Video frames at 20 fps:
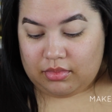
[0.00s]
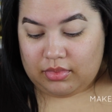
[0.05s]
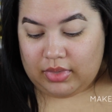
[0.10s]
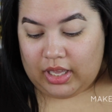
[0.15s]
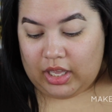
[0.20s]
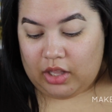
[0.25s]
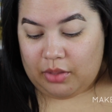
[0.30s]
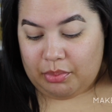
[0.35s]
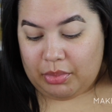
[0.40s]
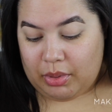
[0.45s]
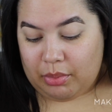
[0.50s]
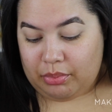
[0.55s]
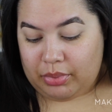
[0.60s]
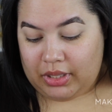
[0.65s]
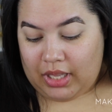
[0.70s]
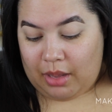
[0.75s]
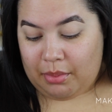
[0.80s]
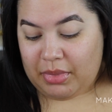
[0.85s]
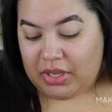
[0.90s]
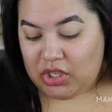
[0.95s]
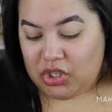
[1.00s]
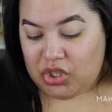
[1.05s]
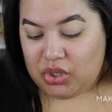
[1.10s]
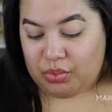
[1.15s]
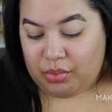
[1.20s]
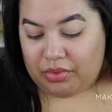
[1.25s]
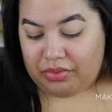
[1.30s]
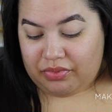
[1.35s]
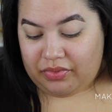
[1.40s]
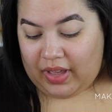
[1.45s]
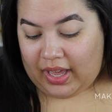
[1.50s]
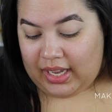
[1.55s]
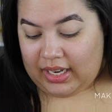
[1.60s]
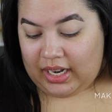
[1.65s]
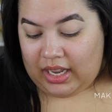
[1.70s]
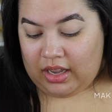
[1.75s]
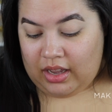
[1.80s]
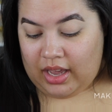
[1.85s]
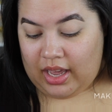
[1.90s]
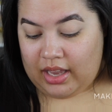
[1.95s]
help blemish
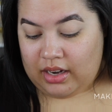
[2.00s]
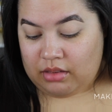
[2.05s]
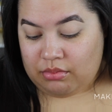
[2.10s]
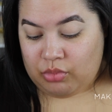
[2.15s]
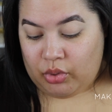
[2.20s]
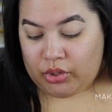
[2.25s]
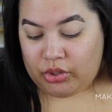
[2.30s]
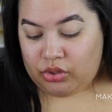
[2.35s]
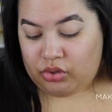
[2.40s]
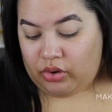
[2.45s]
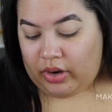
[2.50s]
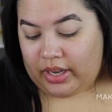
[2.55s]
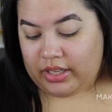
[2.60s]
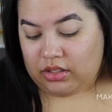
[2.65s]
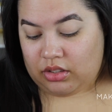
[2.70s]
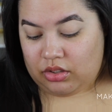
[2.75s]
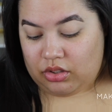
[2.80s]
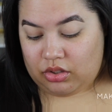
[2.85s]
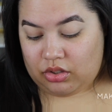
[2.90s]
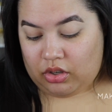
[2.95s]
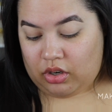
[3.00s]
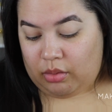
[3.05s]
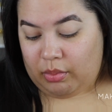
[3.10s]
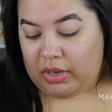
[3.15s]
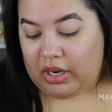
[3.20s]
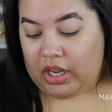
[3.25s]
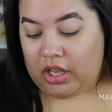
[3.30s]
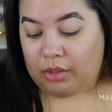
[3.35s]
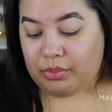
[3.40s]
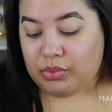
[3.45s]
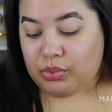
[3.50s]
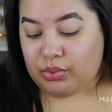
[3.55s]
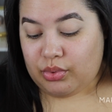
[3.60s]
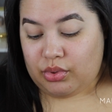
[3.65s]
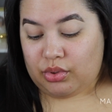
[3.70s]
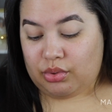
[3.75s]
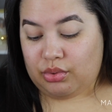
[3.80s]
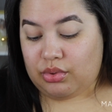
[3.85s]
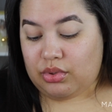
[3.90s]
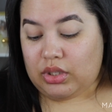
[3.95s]
refining and a moisturizing serum. It helps
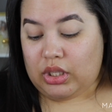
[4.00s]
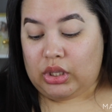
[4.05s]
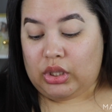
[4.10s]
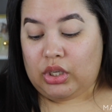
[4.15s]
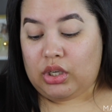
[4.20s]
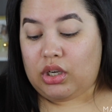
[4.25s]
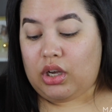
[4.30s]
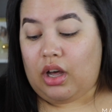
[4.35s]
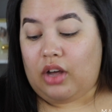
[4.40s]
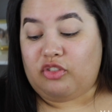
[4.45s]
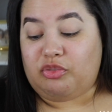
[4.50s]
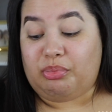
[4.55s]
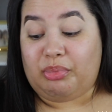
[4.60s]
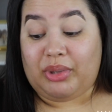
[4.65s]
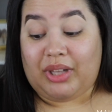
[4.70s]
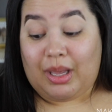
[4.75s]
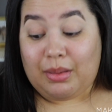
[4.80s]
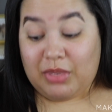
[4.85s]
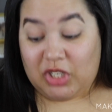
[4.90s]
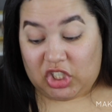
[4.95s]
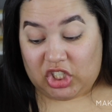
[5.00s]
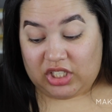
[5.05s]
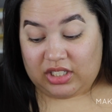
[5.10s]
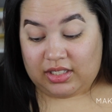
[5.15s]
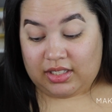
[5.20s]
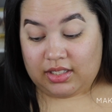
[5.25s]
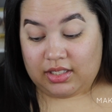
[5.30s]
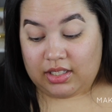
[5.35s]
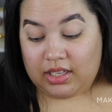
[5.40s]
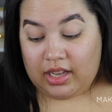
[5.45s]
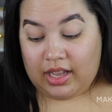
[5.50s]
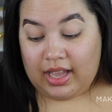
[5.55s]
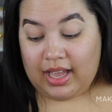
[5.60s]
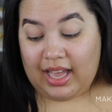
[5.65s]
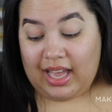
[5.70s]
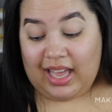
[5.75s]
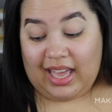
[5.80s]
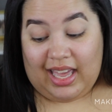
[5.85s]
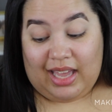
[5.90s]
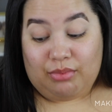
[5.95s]
reduce the look of blemishes
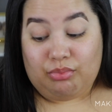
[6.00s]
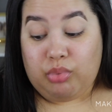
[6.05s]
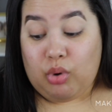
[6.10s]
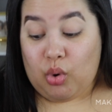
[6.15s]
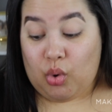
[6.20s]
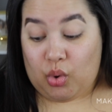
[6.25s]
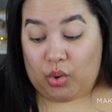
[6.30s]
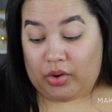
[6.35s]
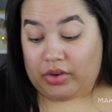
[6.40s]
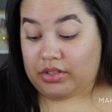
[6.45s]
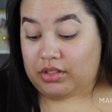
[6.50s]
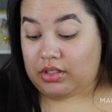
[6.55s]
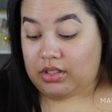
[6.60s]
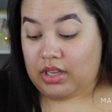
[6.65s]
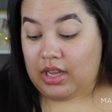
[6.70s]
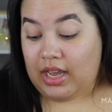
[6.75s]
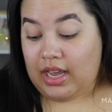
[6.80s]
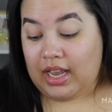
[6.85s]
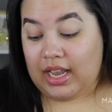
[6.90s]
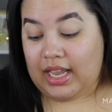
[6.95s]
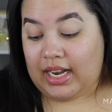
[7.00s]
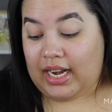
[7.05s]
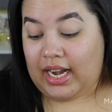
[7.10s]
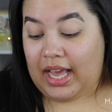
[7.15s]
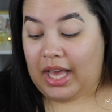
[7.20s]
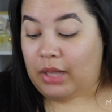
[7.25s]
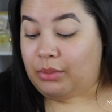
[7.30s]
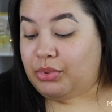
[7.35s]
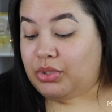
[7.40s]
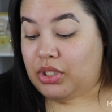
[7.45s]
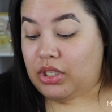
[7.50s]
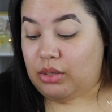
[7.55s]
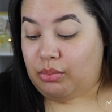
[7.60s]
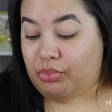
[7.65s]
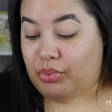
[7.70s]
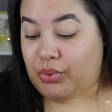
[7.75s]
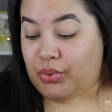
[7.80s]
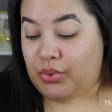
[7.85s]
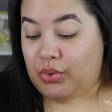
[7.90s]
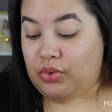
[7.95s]
and pores, and it helps to
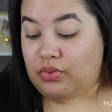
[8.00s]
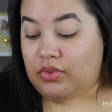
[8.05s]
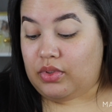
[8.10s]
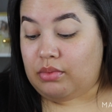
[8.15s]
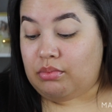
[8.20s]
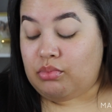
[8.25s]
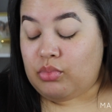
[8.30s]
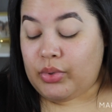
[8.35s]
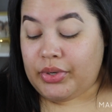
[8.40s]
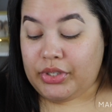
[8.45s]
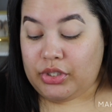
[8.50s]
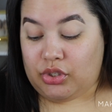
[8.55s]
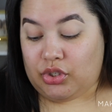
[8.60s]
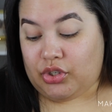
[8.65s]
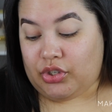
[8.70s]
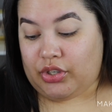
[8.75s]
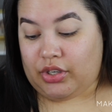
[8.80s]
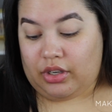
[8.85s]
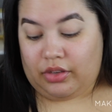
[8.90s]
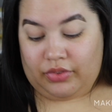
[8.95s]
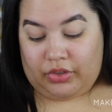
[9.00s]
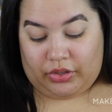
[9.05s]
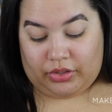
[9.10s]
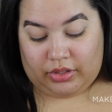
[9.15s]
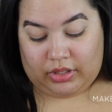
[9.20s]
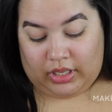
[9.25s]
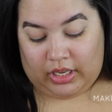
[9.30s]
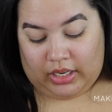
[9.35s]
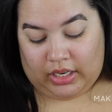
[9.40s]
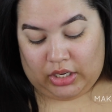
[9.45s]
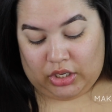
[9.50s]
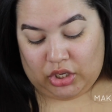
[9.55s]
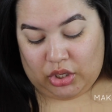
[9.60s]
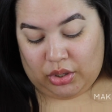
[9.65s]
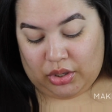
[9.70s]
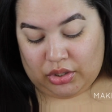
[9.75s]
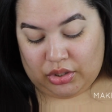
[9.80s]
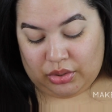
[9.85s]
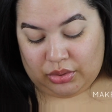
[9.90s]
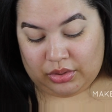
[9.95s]
improve the moisture of your skin. And you
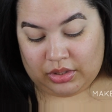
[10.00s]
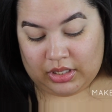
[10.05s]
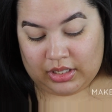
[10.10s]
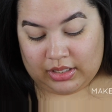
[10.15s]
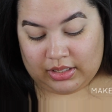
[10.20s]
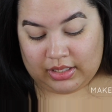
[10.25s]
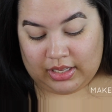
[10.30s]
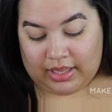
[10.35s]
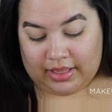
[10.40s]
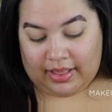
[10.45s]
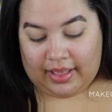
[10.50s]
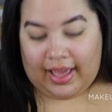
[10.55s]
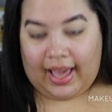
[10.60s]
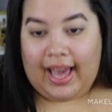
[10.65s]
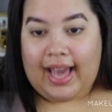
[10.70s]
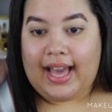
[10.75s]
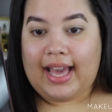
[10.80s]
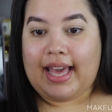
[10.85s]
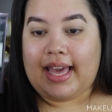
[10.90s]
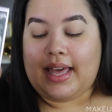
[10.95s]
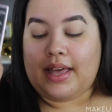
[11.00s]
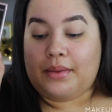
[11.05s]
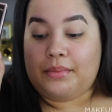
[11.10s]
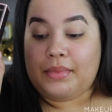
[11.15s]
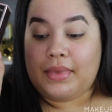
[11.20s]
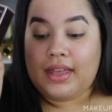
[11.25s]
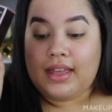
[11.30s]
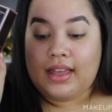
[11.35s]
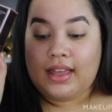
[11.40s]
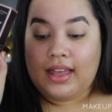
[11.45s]
can use this in the AM